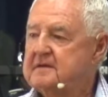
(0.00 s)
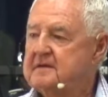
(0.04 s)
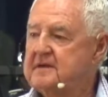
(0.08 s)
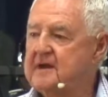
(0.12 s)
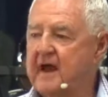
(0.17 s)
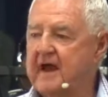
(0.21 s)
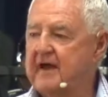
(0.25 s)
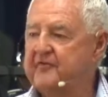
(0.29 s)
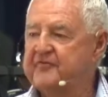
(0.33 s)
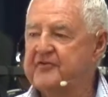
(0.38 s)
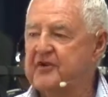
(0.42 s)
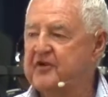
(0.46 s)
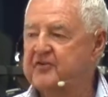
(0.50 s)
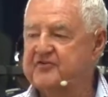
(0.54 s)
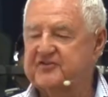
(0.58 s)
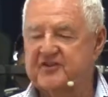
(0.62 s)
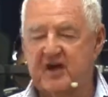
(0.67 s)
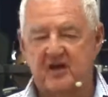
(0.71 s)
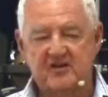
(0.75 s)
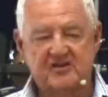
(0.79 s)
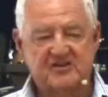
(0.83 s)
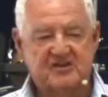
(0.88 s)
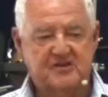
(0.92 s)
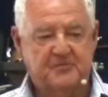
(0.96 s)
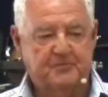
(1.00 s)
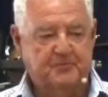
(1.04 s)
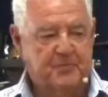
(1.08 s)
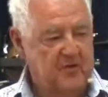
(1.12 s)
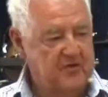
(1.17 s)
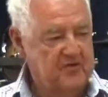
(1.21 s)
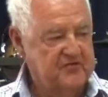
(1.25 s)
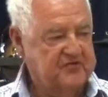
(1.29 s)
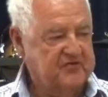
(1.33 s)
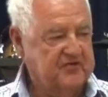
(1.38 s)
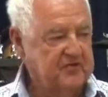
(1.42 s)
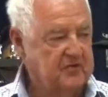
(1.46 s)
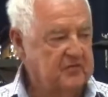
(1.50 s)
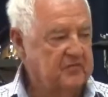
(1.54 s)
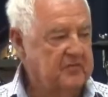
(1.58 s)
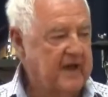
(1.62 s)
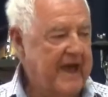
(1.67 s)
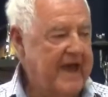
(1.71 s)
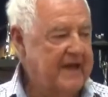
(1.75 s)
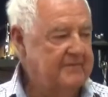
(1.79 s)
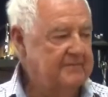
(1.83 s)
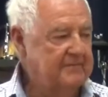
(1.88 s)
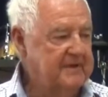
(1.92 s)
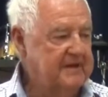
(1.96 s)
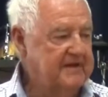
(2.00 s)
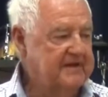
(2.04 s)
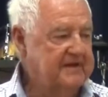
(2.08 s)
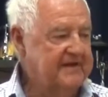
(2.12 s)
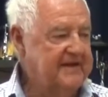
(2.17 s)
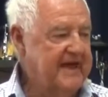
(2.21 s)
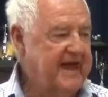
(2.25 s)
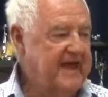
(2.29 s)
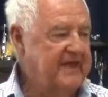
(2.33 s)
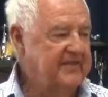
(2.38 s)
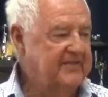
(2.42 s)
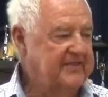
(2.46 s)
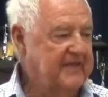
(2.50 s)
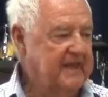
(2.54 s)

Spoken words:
you don't have to look so spiritual at me today